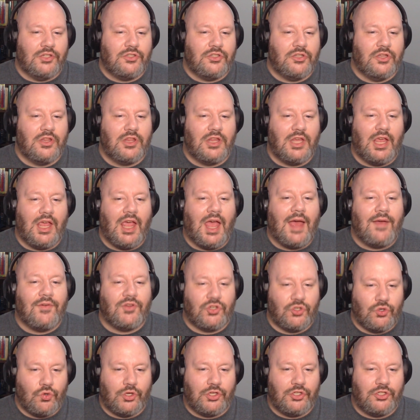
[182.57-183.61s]
they have a
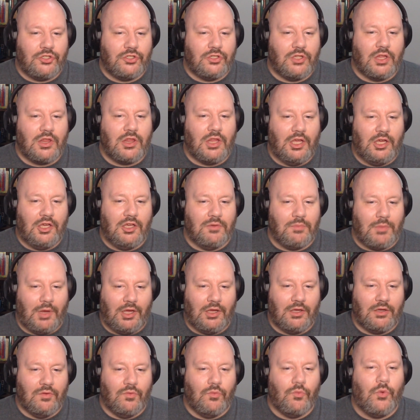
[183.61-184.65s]
choice that they can
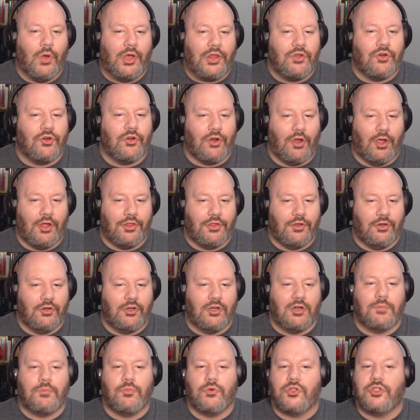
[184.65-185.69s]
make whether or not they're going
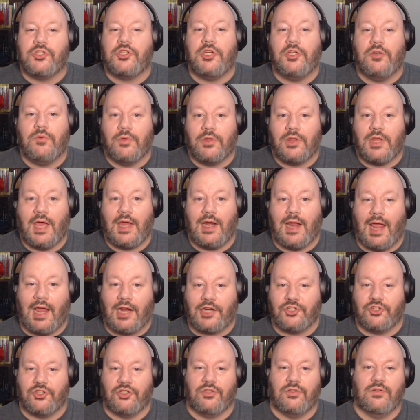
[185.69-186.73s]
to proceed with that
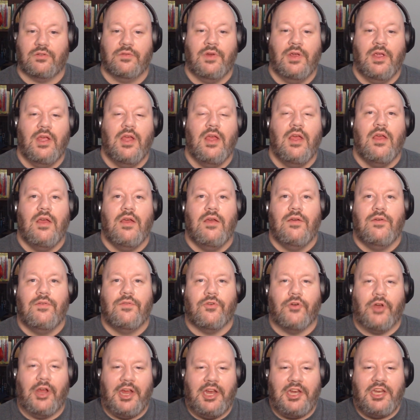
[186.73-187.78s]
action.
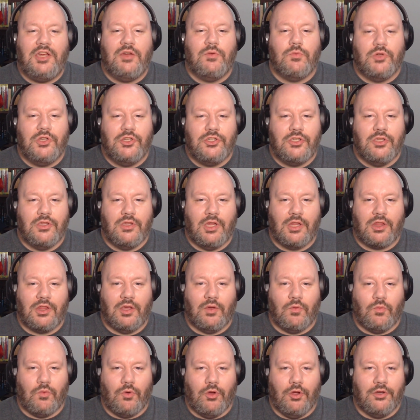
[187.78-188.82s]
For any reason that they
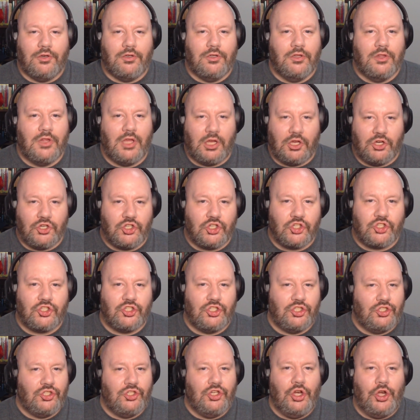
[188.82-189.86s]
want, they can just
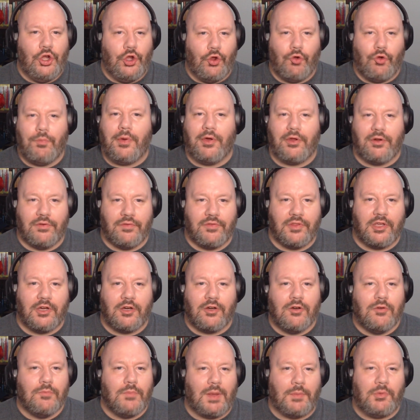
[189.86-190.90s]
nope out of
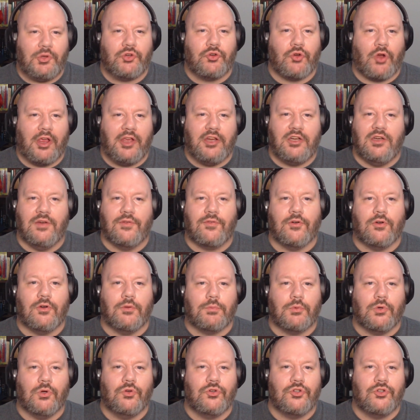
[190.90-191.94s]
there, maybe try a different
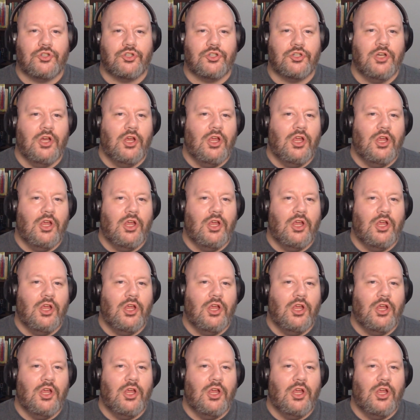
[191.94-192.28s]
approach,